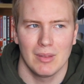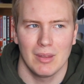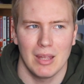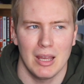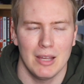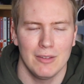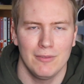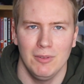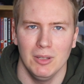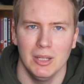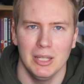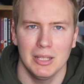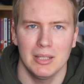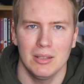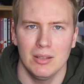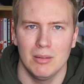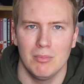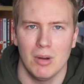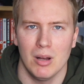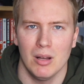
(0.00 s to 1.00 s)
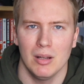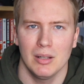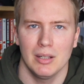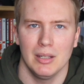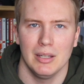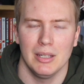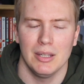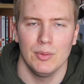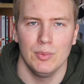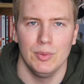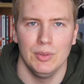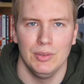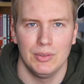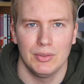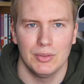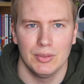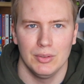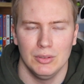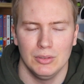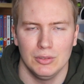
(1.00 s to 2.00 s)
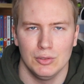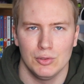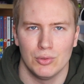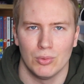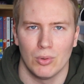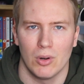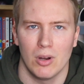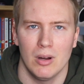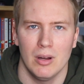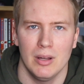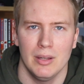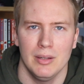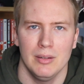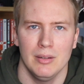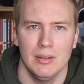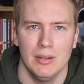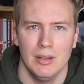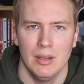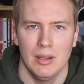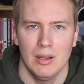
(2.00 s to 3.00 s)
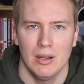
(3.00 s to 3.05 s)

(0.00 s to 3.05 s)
I feel like in the manga it was drawn